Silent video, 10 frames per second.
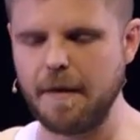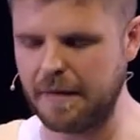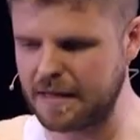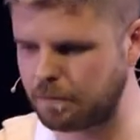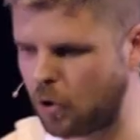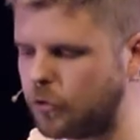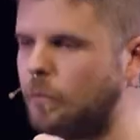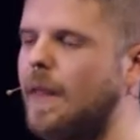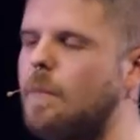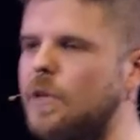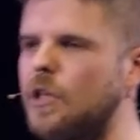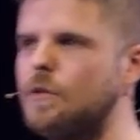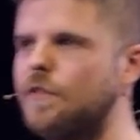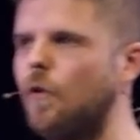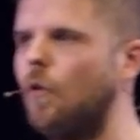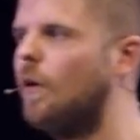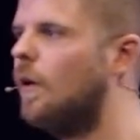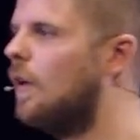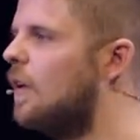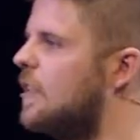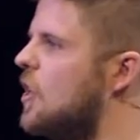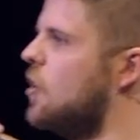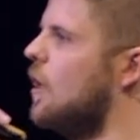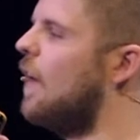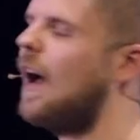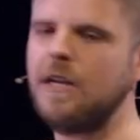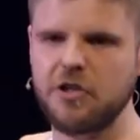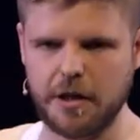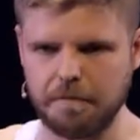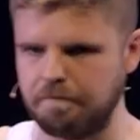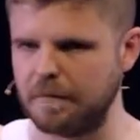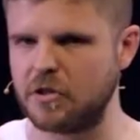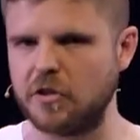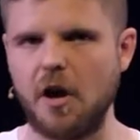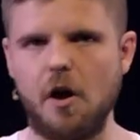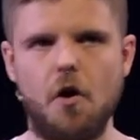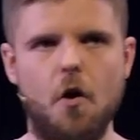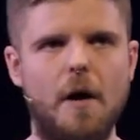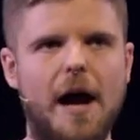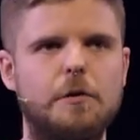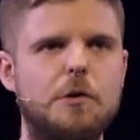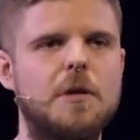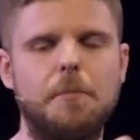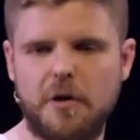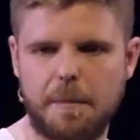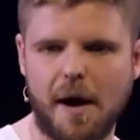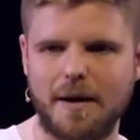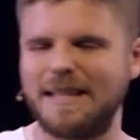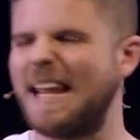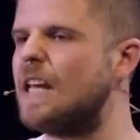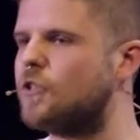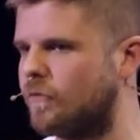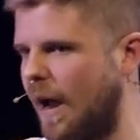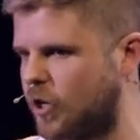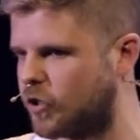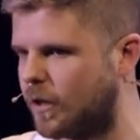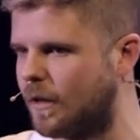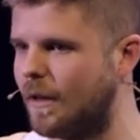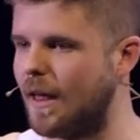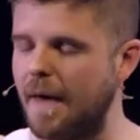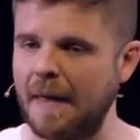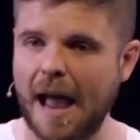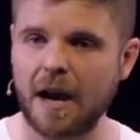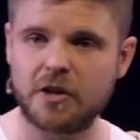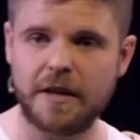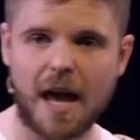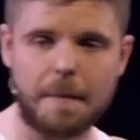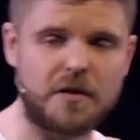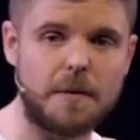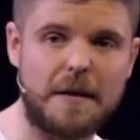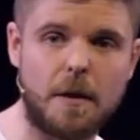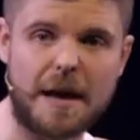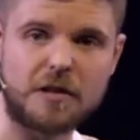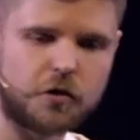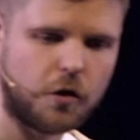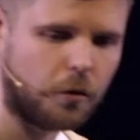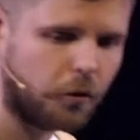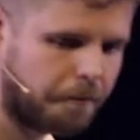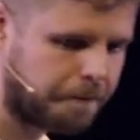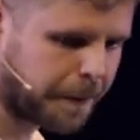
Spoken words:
And this model will then be used for teaching of hygiene, so how to use the body parts and interaction. And that actually came out to be the best tool.